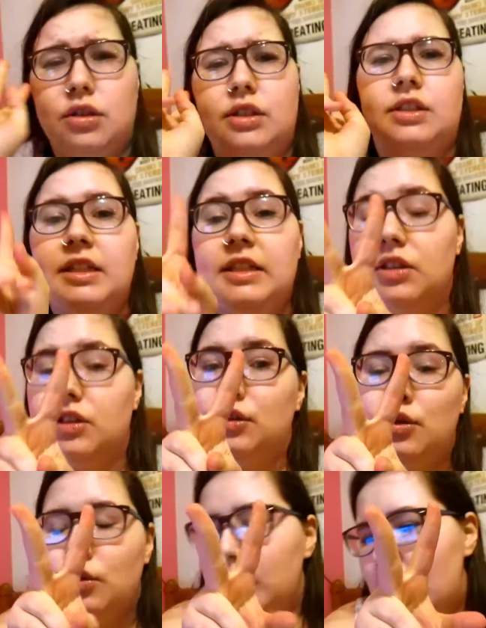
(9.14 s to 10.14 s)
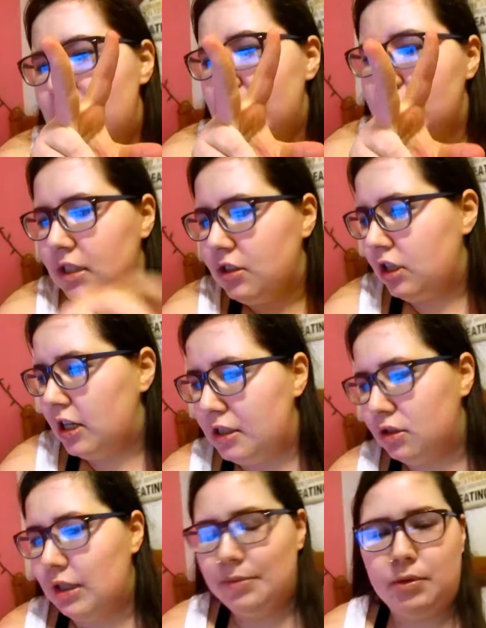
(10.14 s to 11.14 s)
Season 2 came out
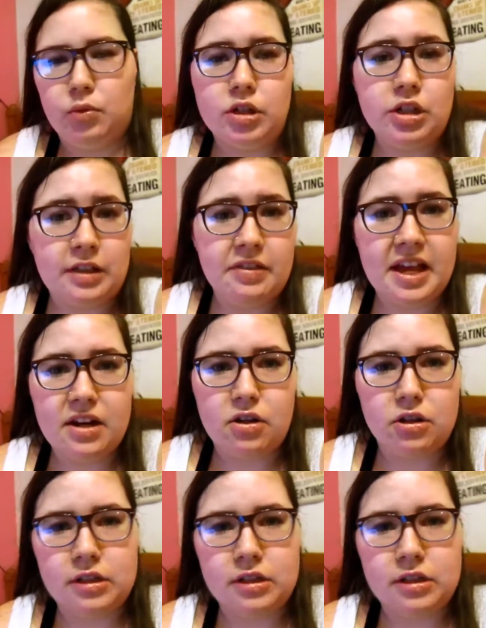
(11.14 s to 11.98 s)
yesterday, so I've been watching that all